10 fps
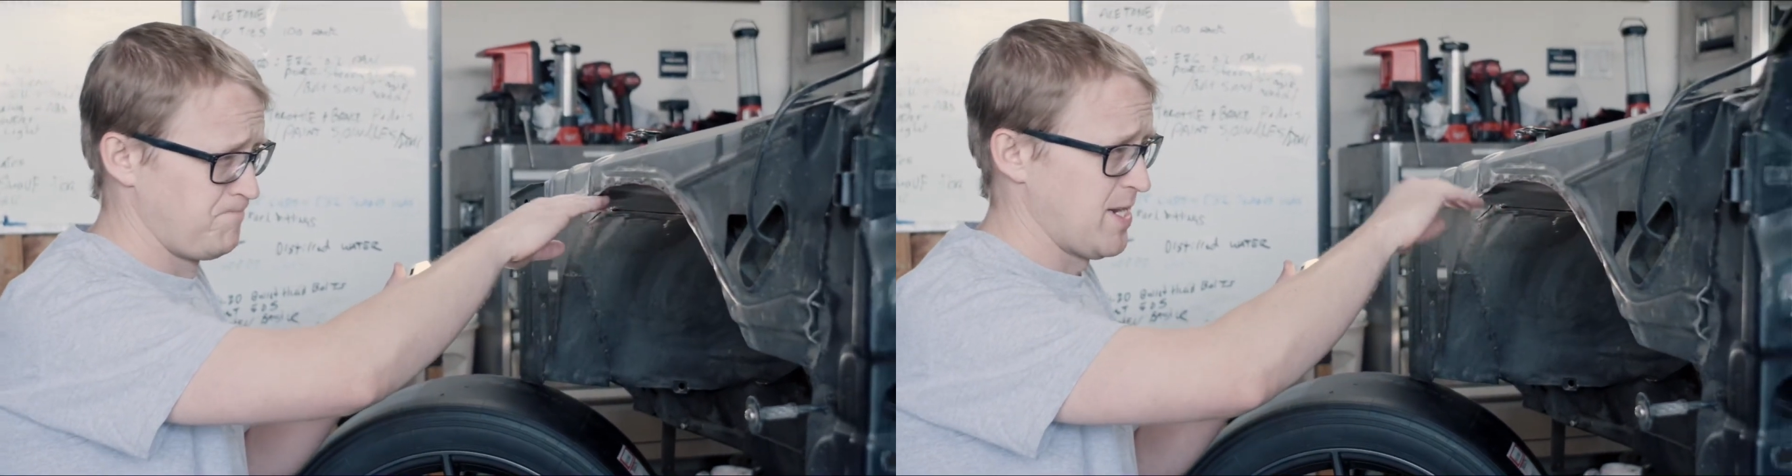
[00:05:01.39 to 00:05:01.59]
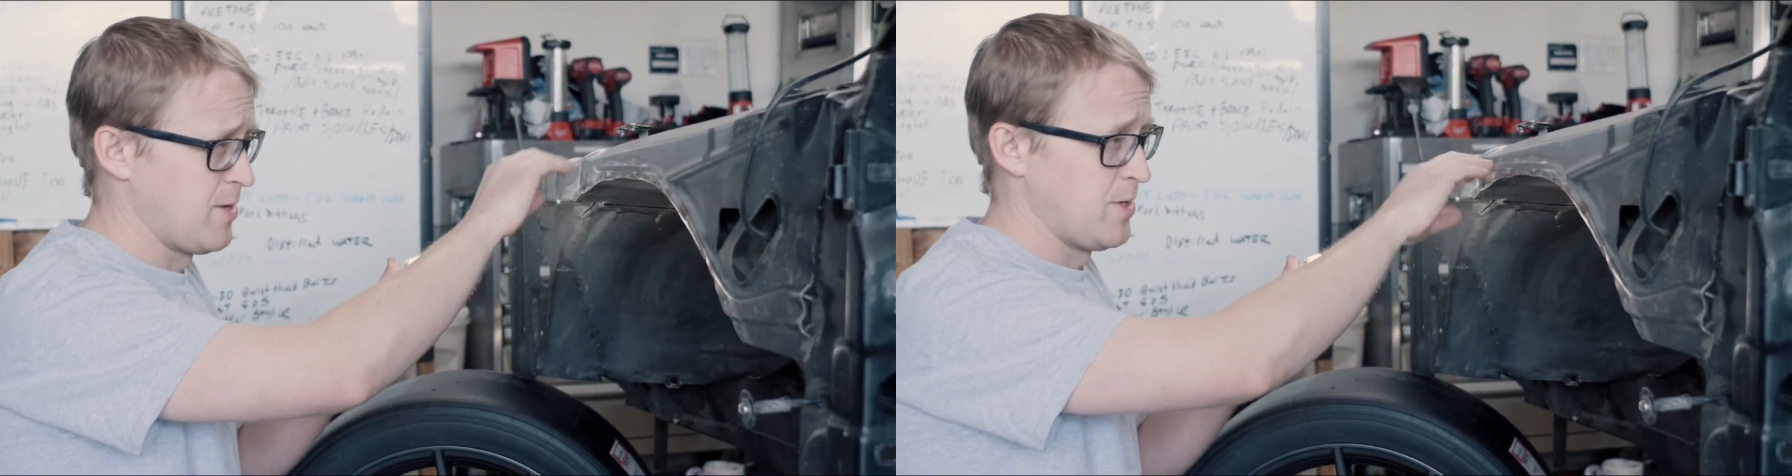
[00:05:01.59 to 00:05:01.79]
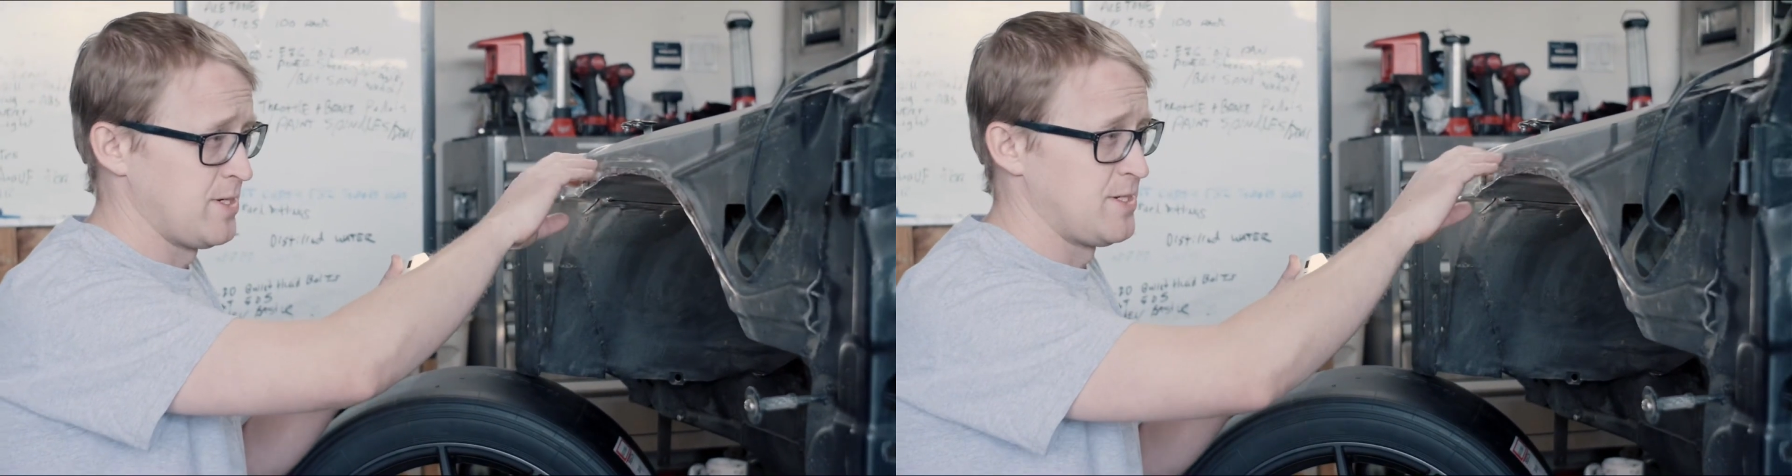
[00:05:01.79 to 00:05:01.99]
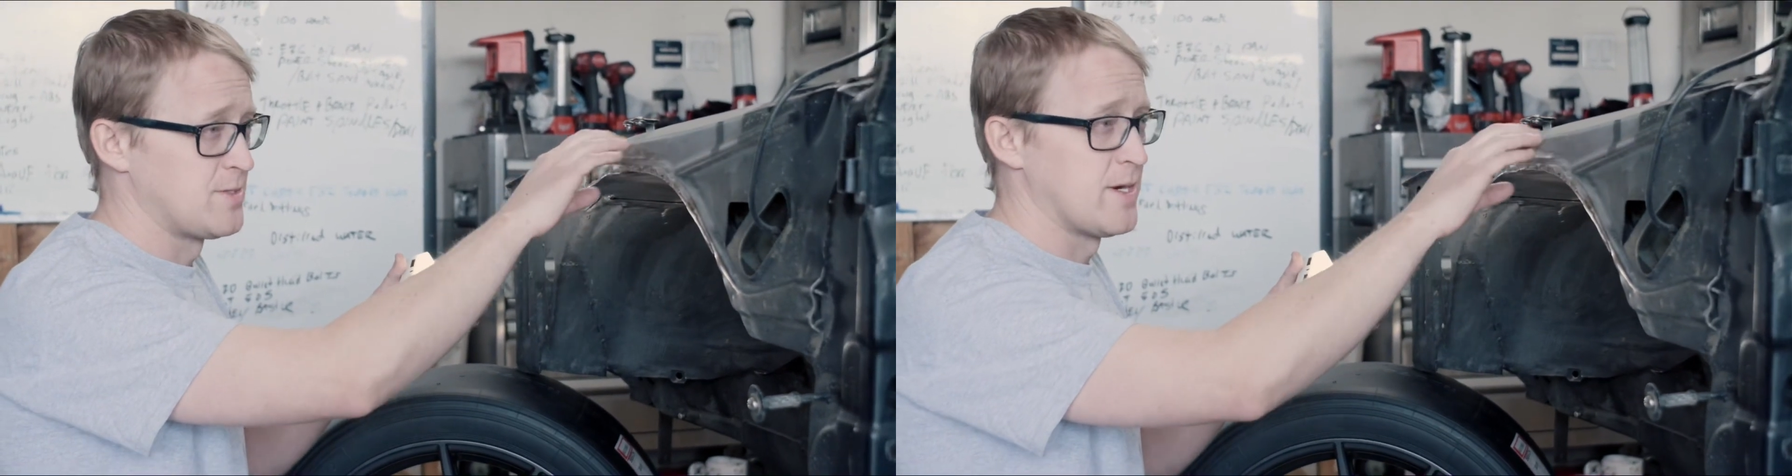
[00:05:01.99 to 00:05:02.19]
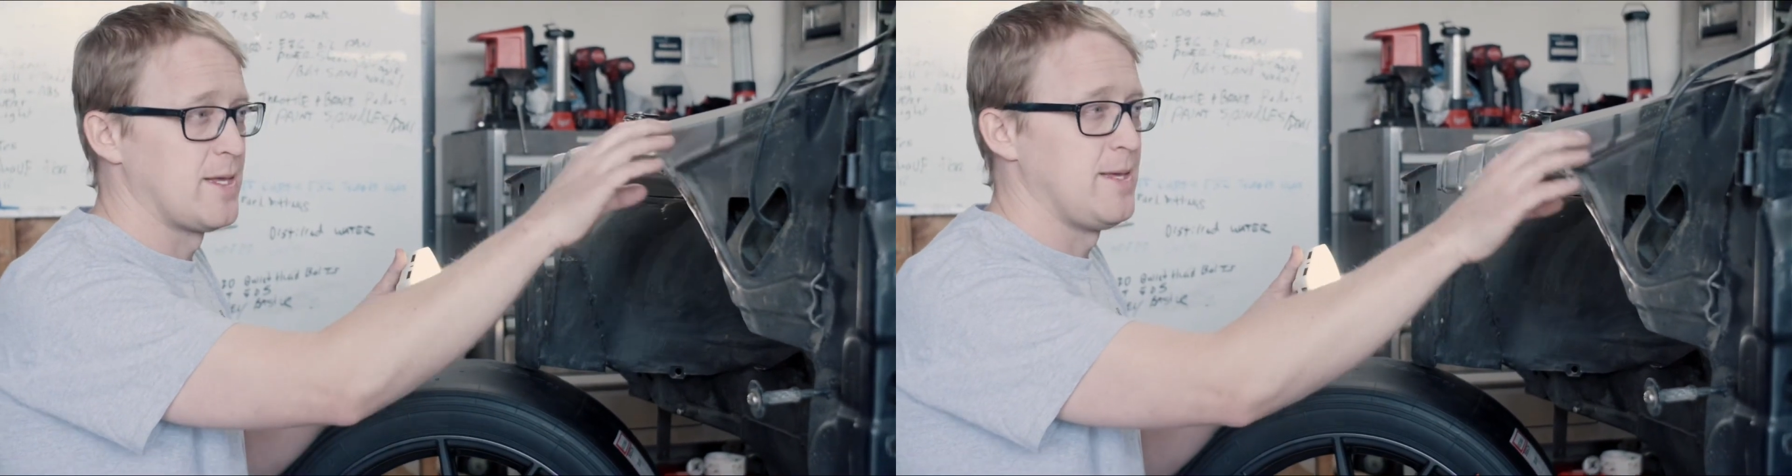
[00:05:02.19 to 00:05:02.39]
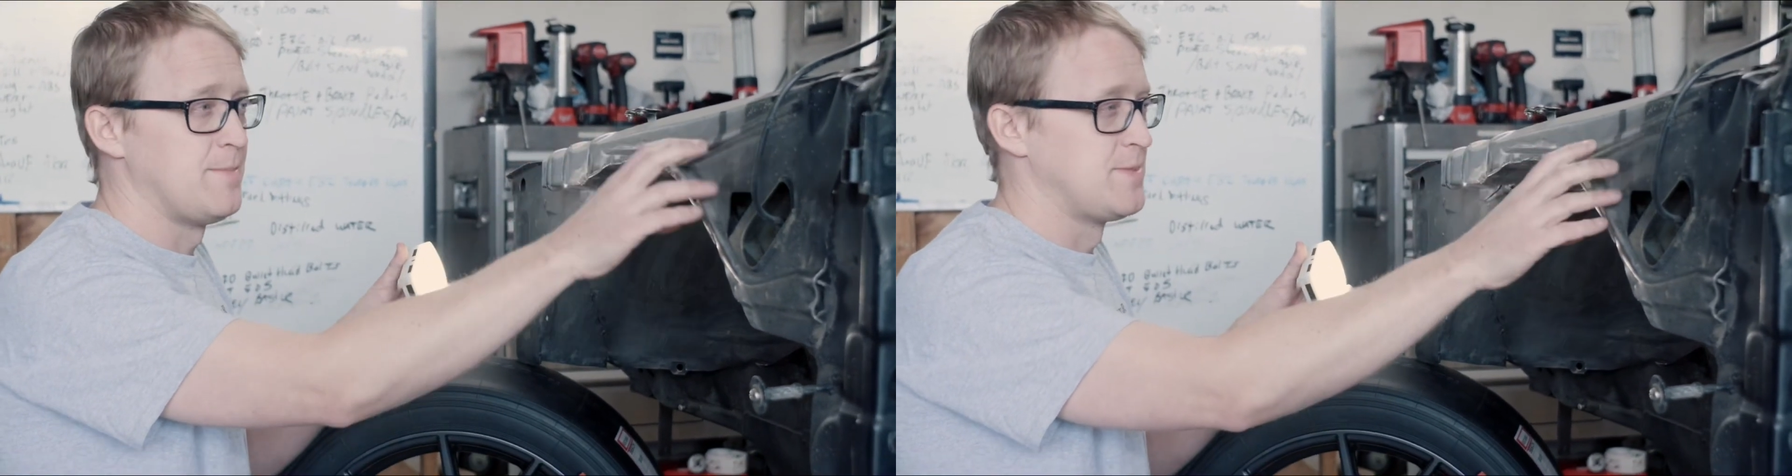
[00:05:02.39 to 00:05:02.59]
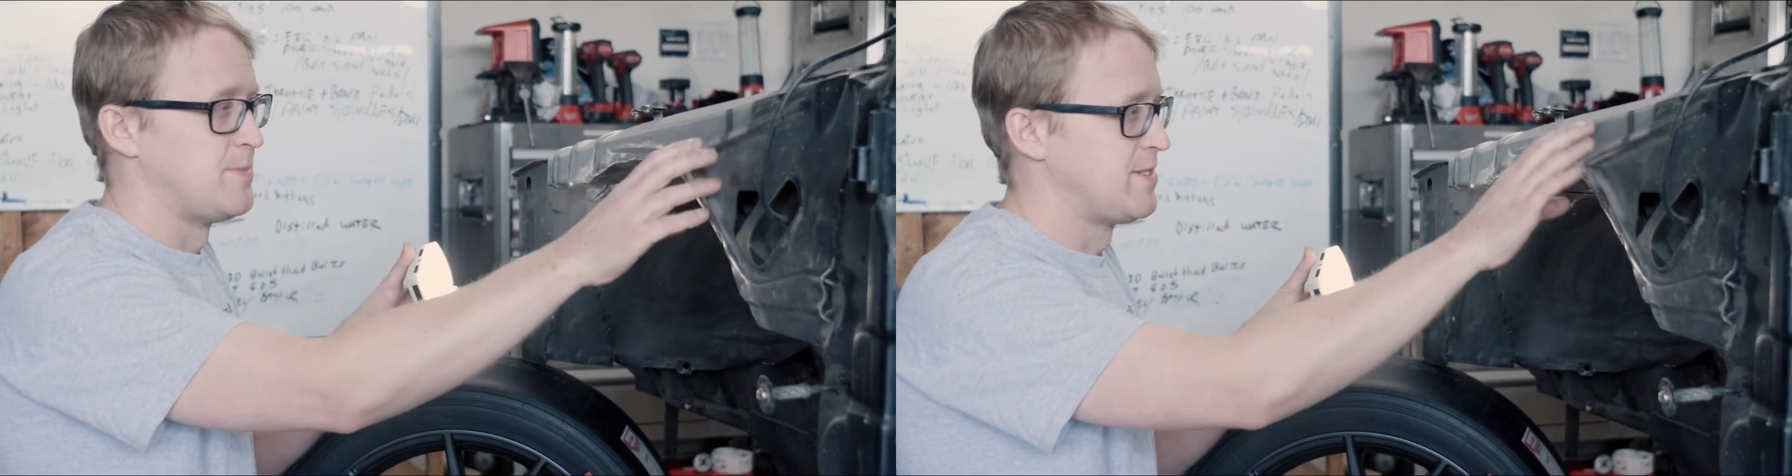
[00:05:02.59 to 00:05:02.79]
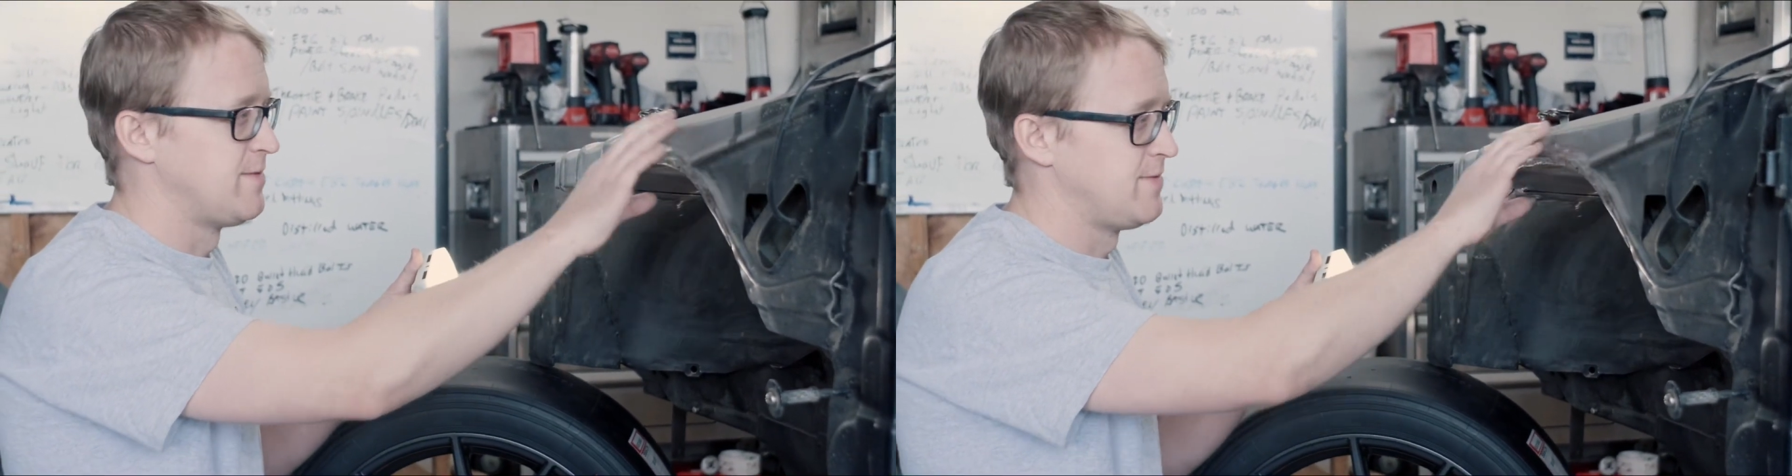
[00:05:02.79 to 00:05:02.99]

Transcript: and I wanted to try to keep as much of